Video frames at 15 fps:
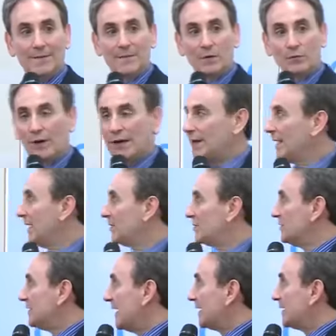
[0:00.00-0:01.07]

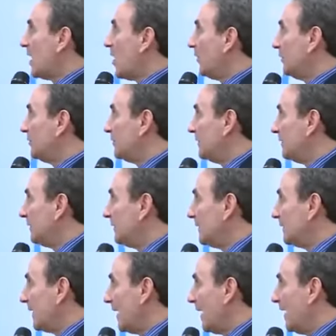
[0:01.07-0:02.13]
radiation technology
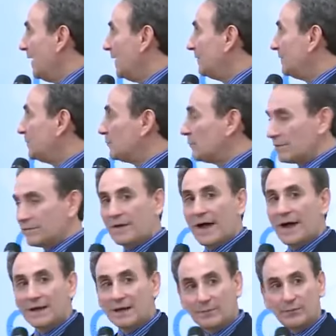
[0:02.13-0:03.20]
that they have to
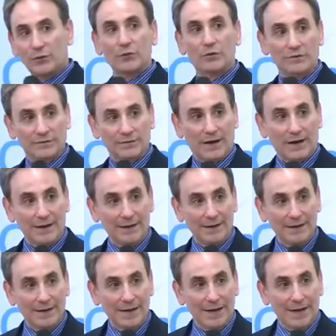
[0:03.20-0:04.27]
refine and purify
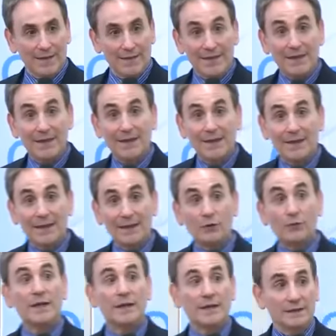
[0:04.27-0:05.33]
the
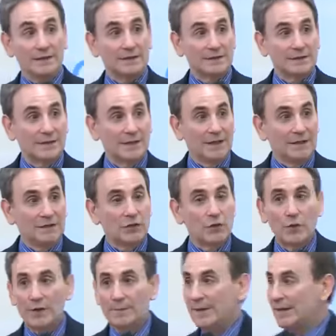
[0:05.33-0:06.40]
ingredients.
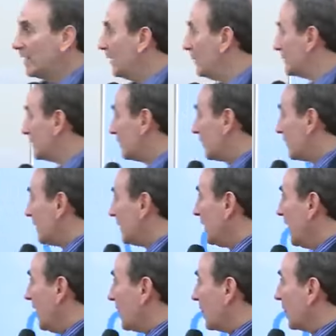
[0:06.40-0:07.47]
So it becomes a
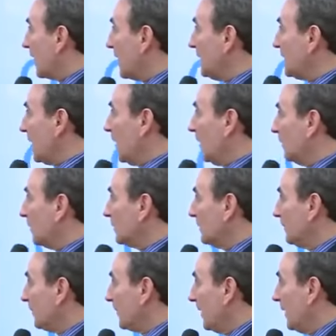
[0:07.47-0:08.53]
very light color.
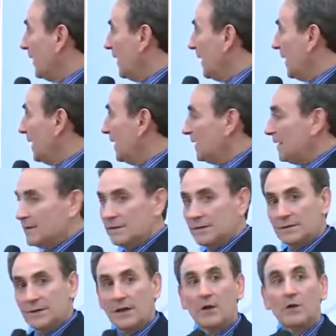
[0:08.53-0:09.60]

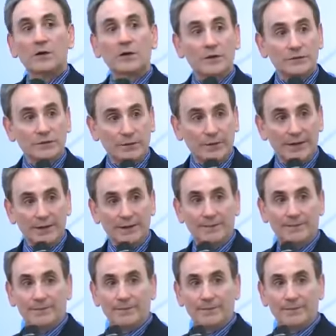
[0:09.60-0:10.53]
The color goes away,